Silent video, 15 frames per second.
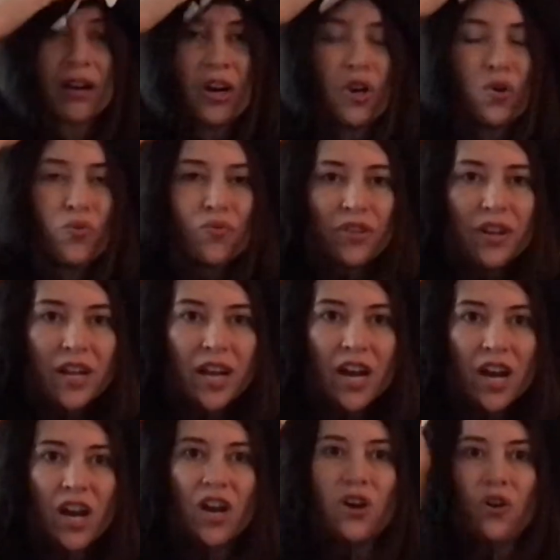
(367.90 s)
Oh
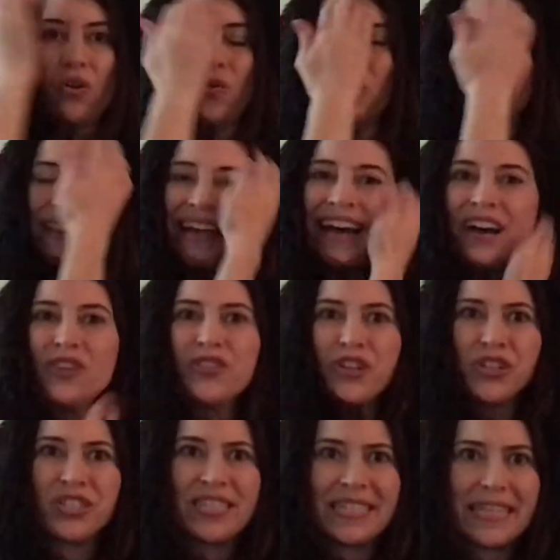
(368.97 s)
no, without their
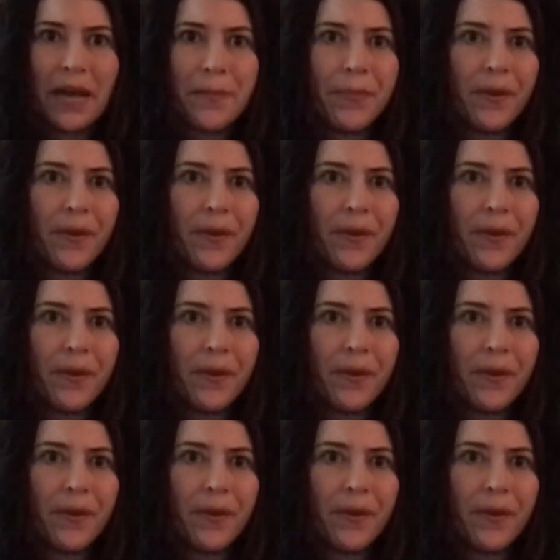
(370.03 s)
supper?